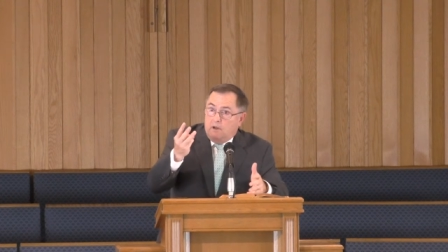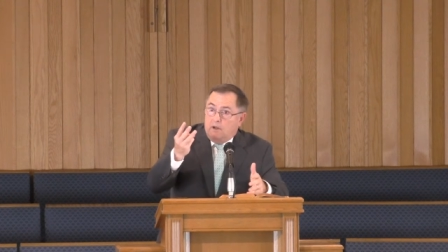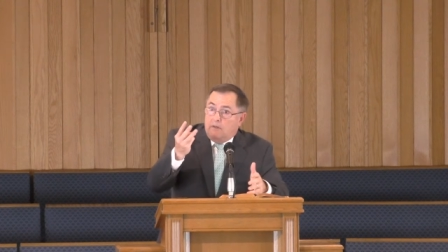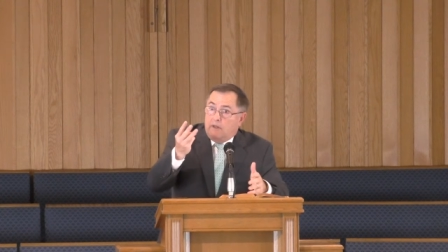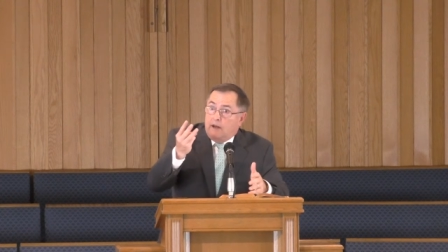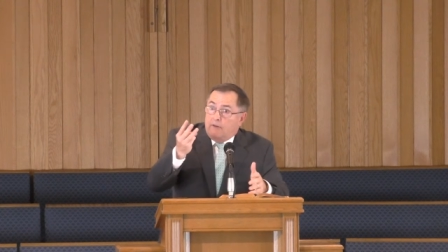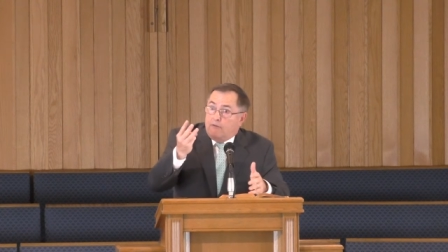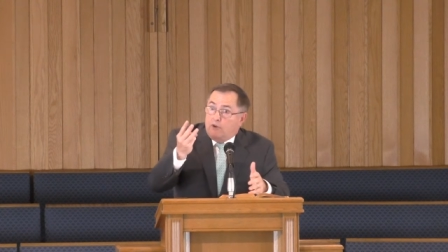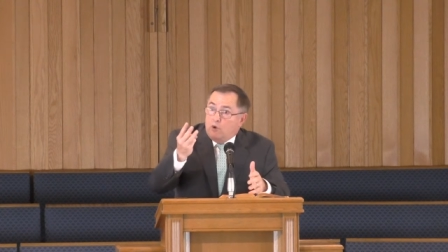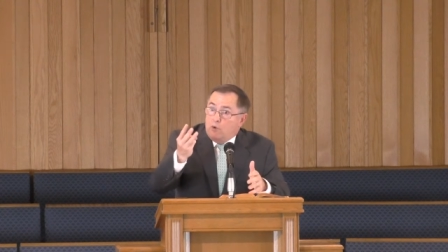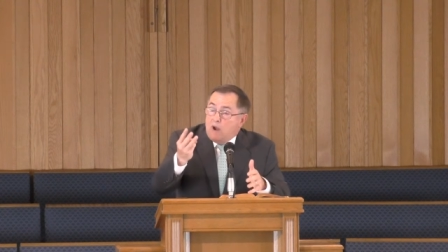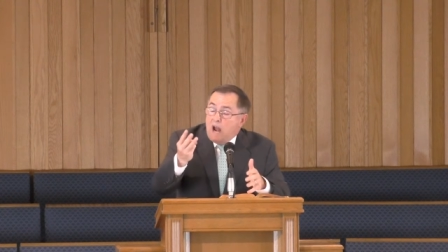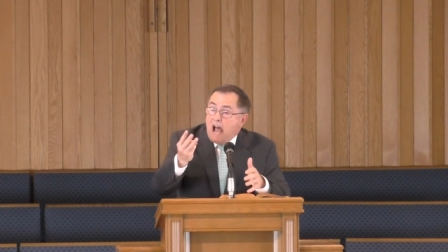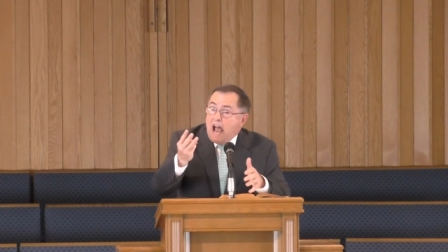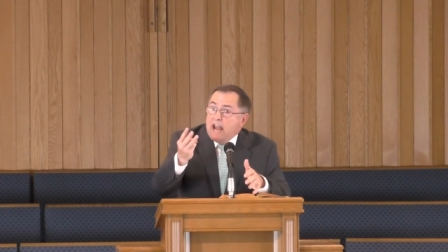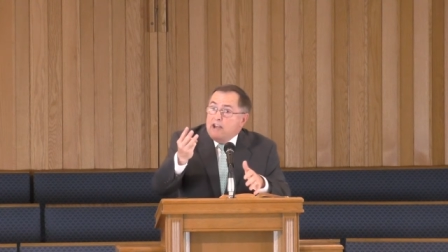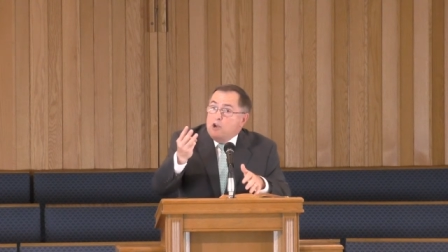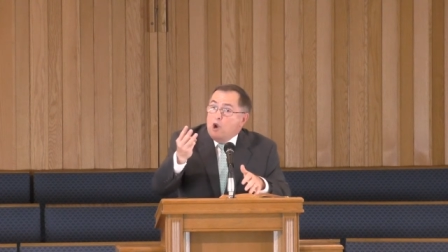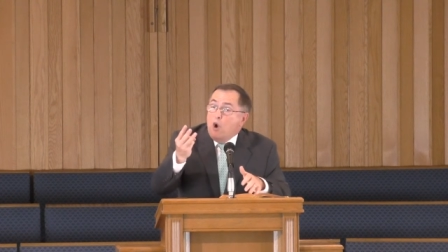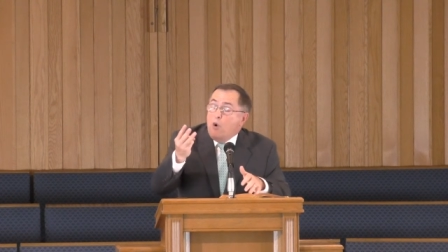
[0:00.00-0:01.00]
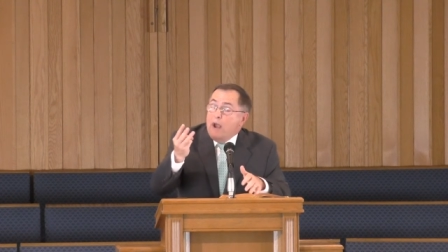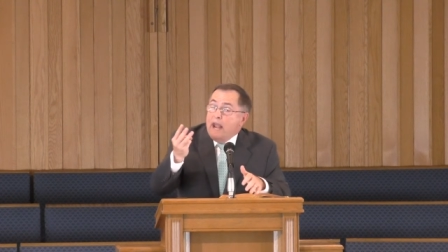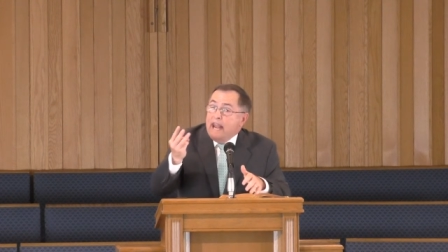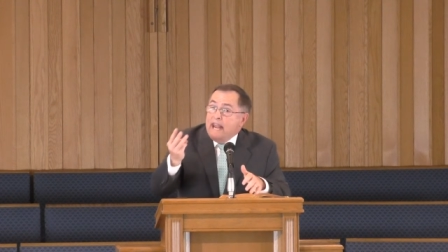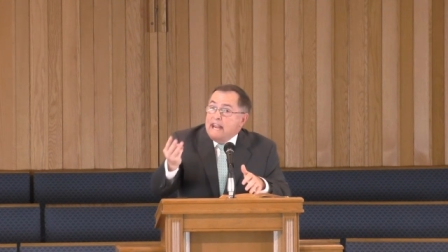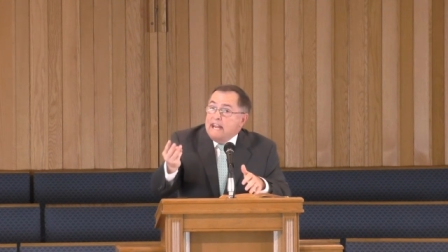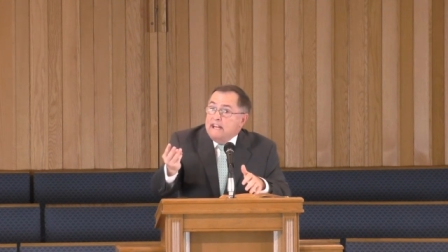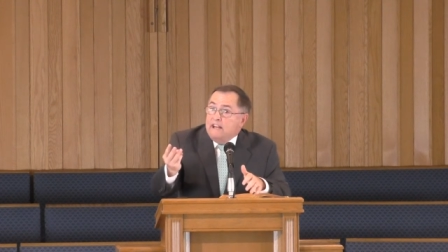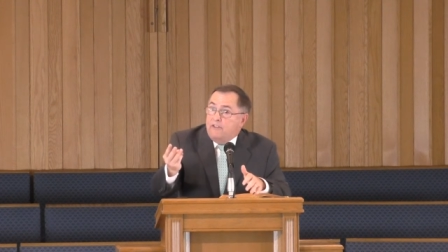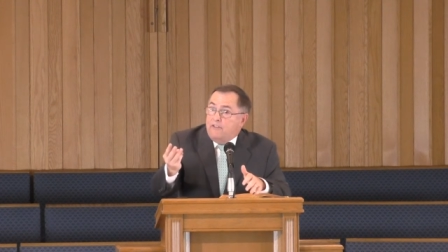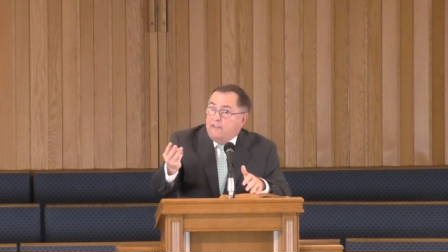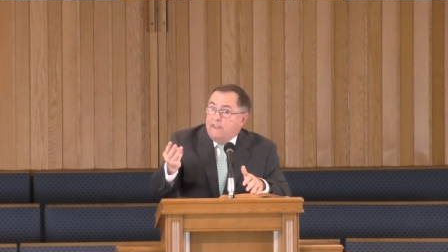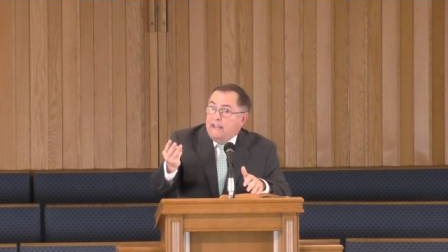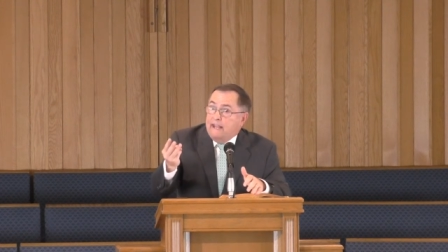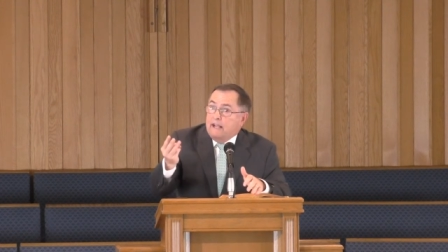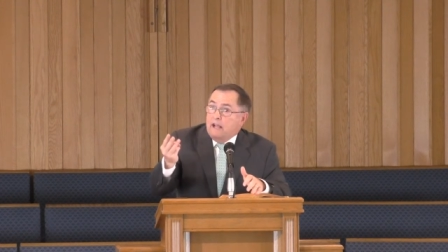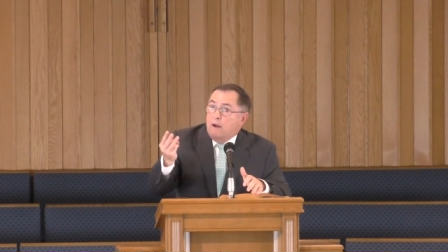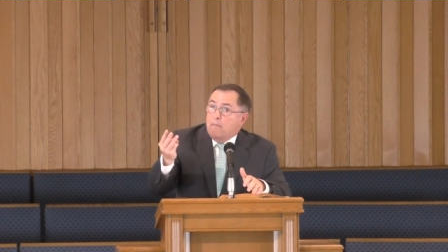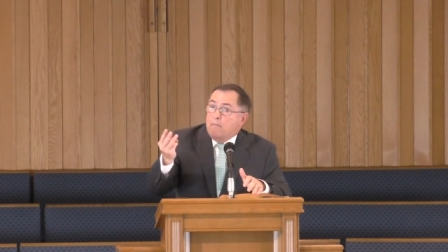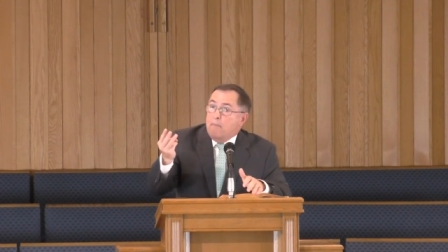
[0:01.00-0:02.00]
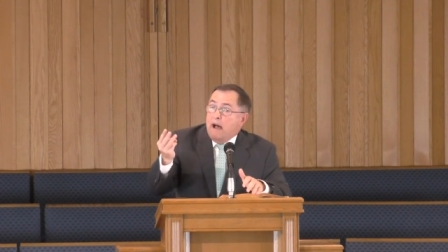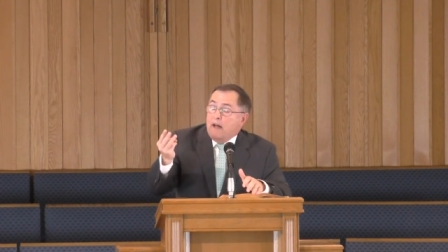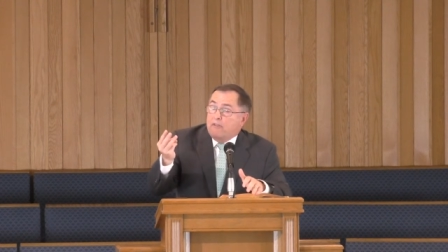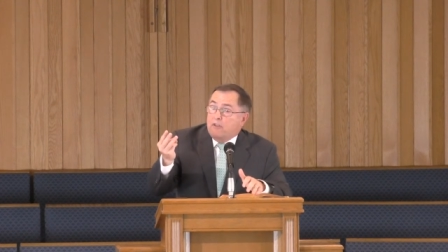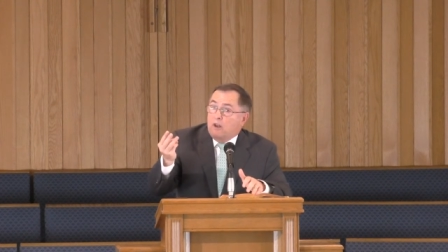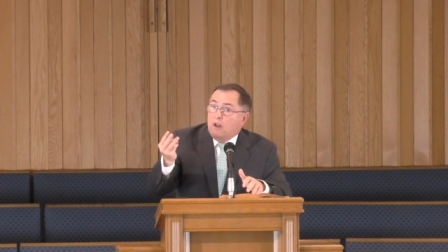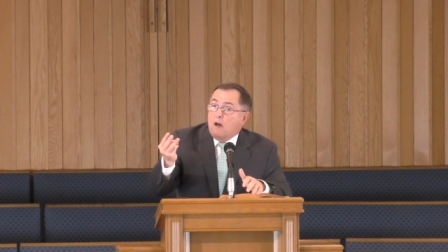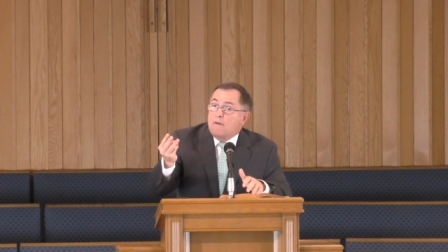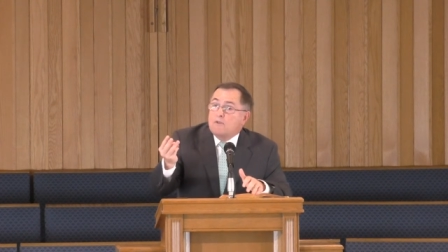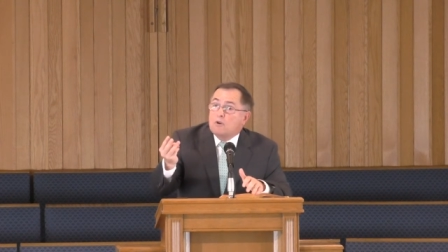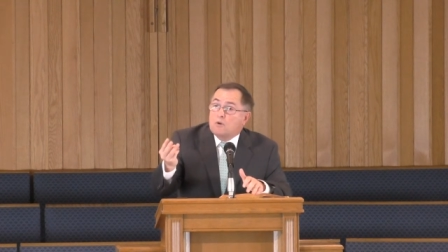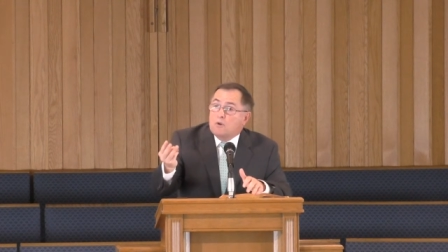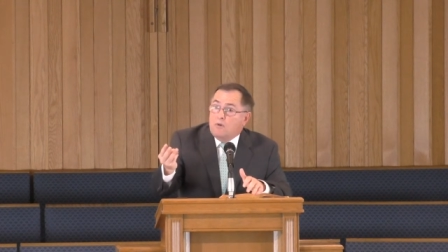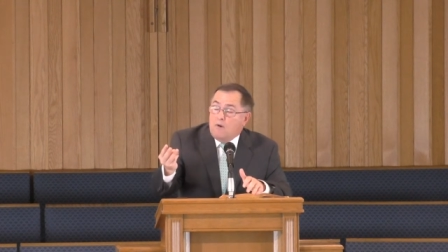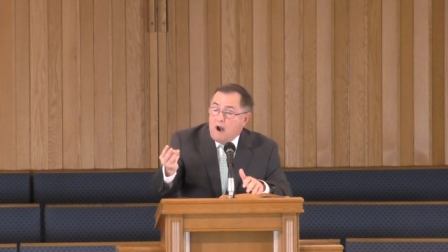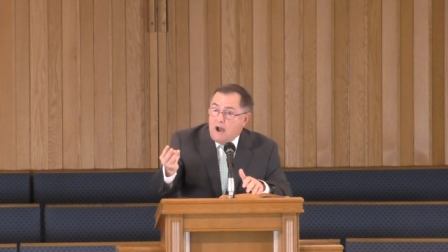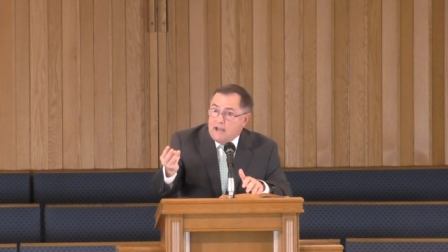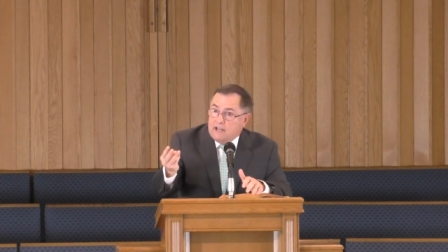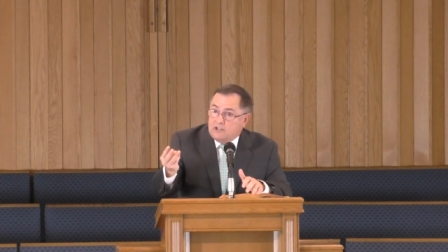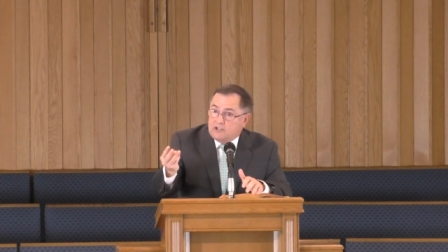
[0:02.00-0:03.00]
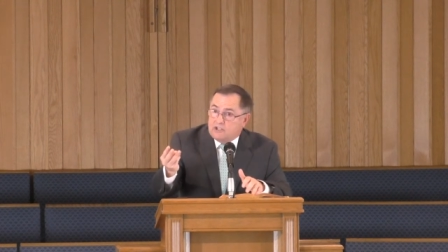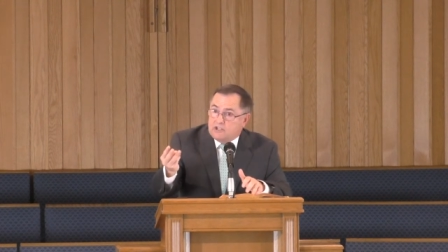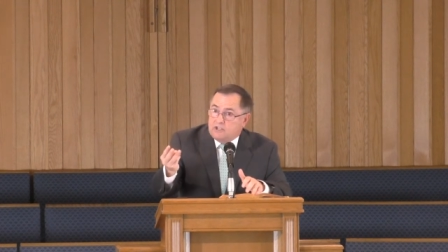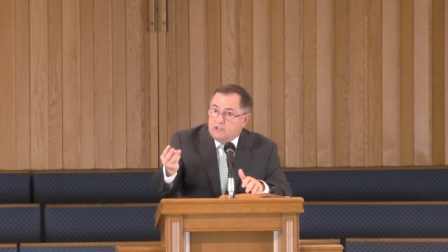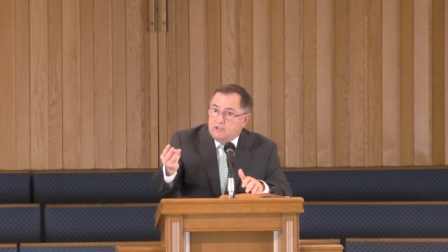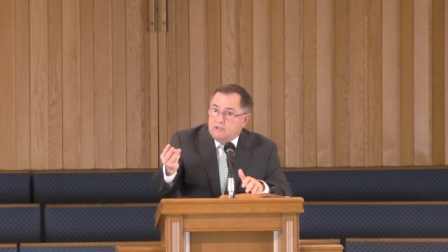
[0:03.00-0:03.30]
that if you and I know anything about the love of Christ,